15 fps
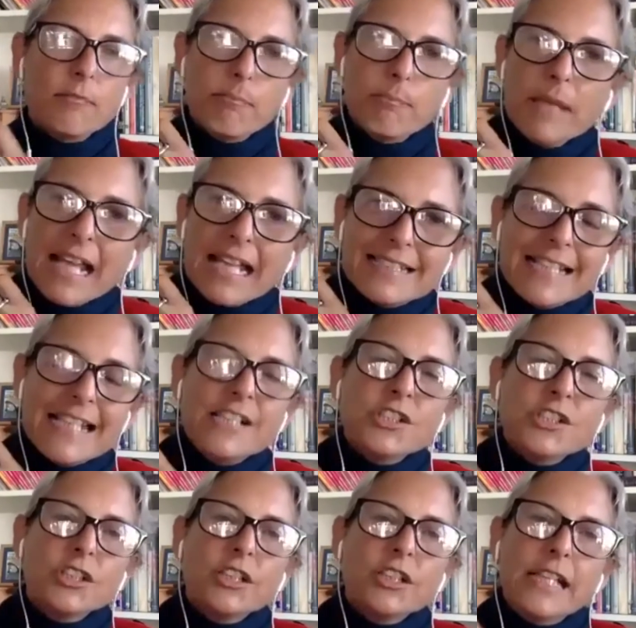
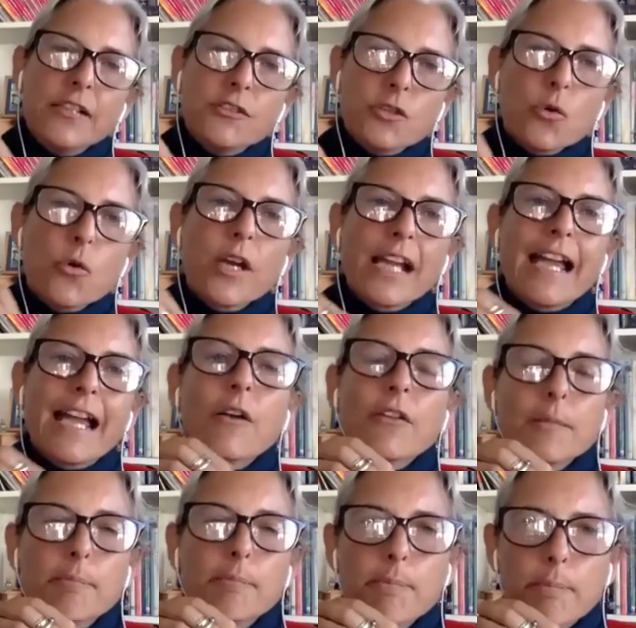essentially drawing out
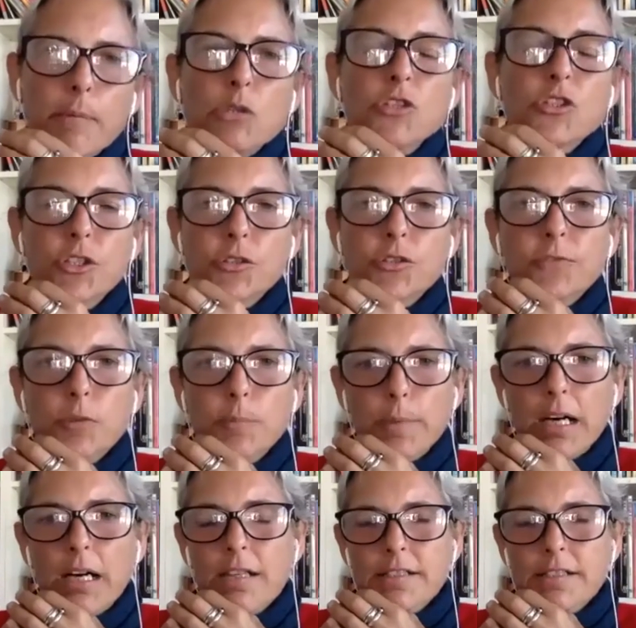the most useful
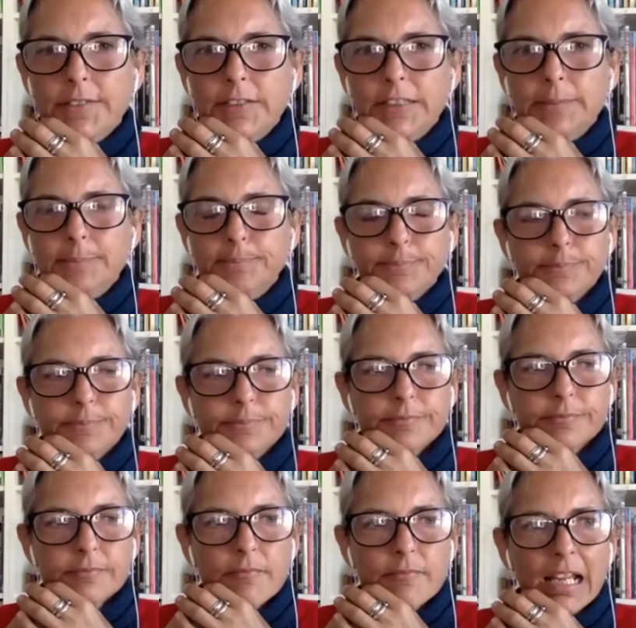parts of it.
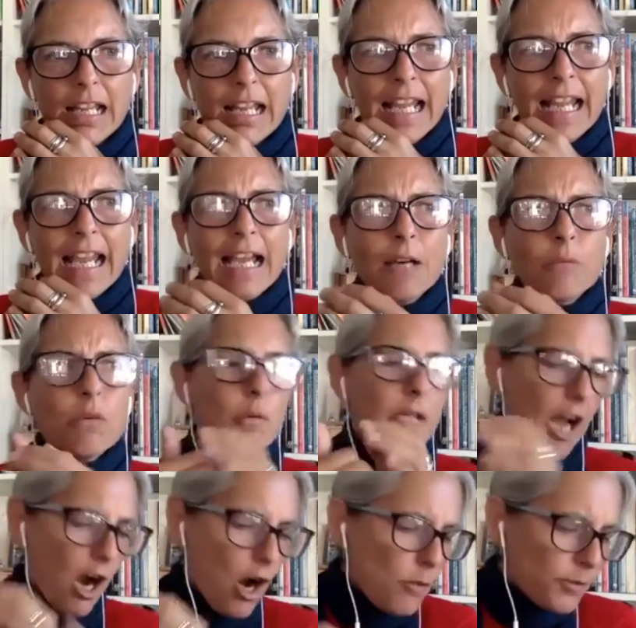And what we
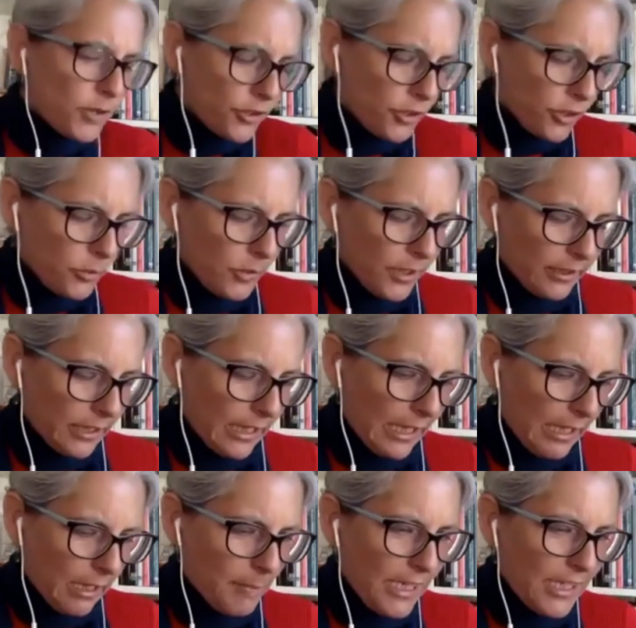hope to do with that,
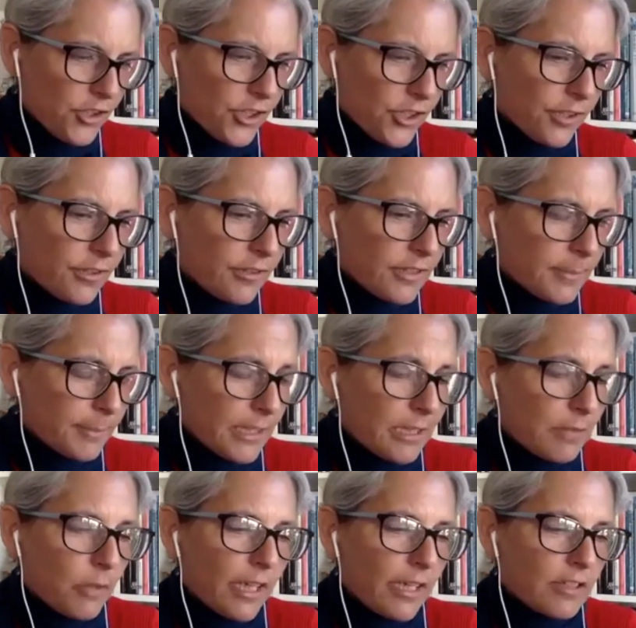I mentioned sperm
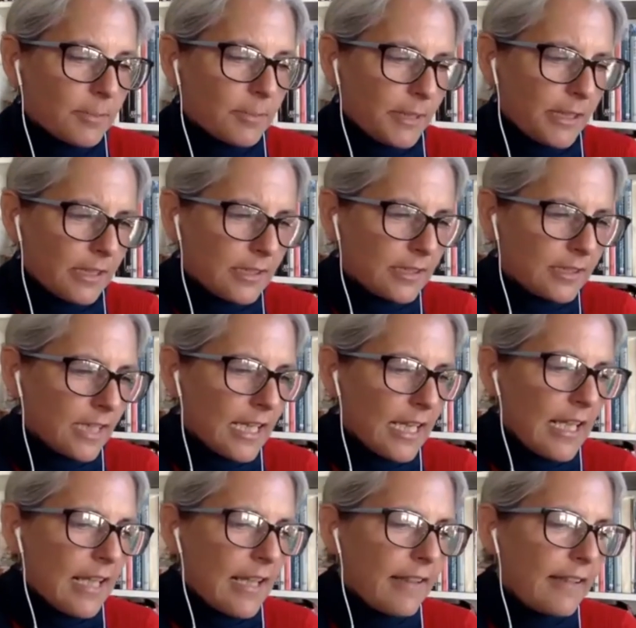whales because
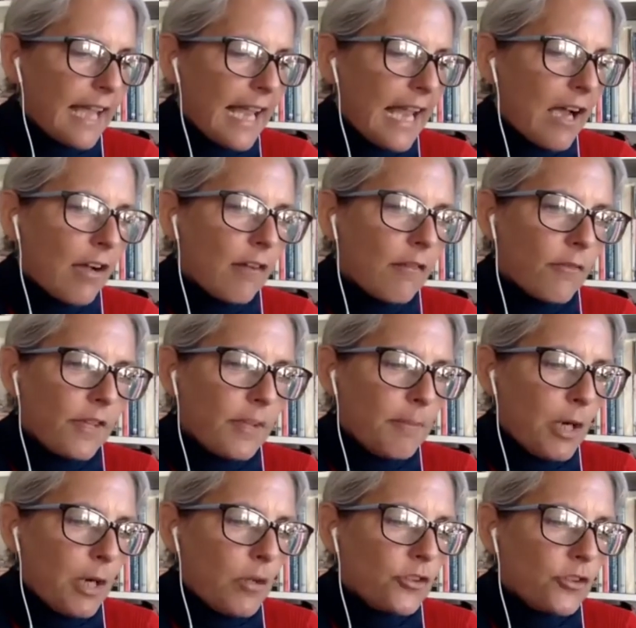they are the
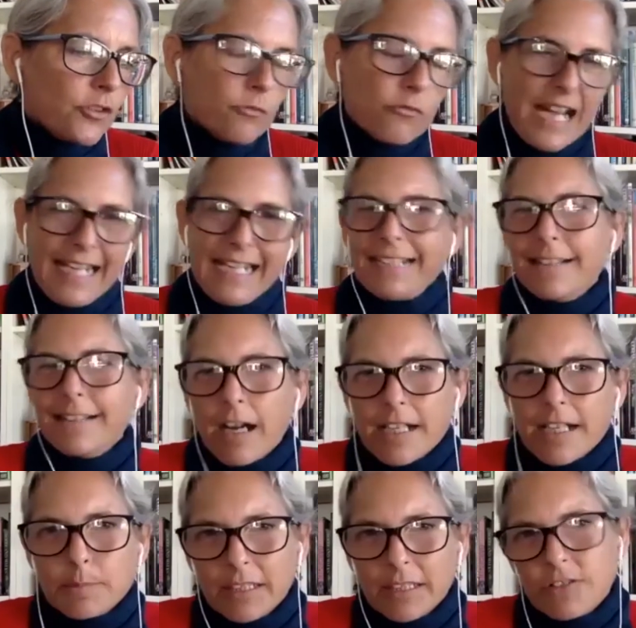most
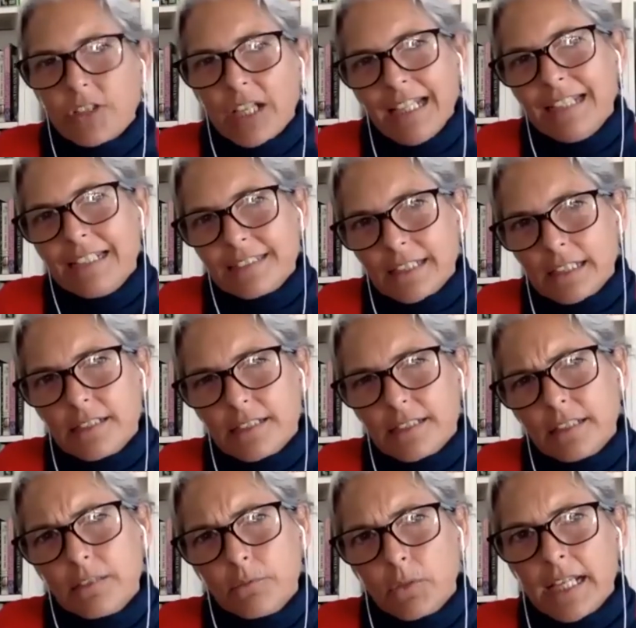recognizable and in a
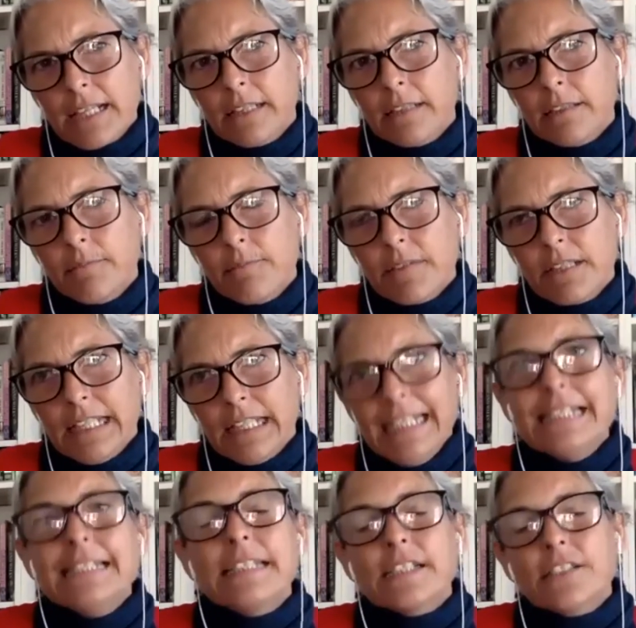certain way the
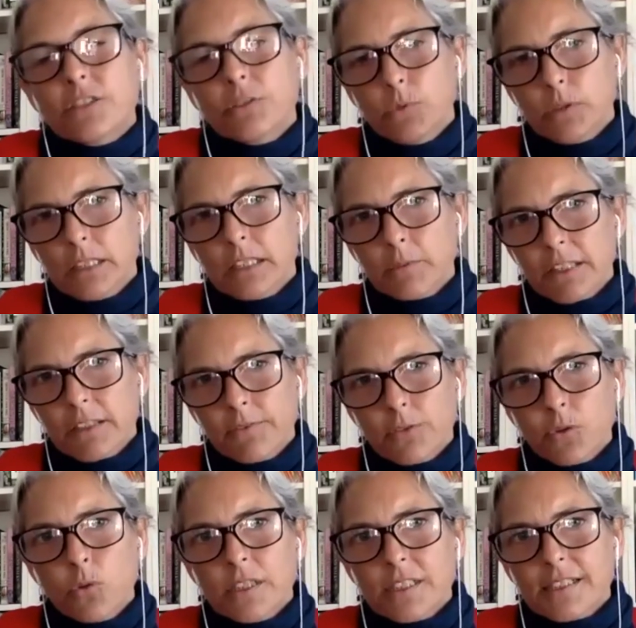easiest to work with of
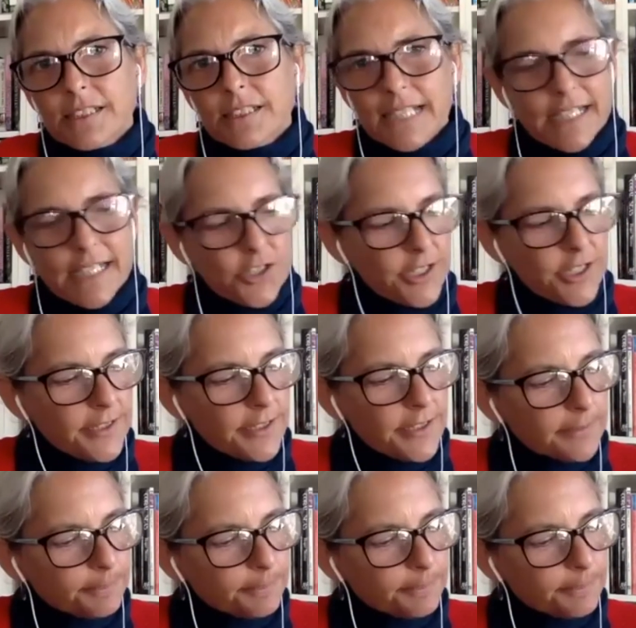all the cetaceans.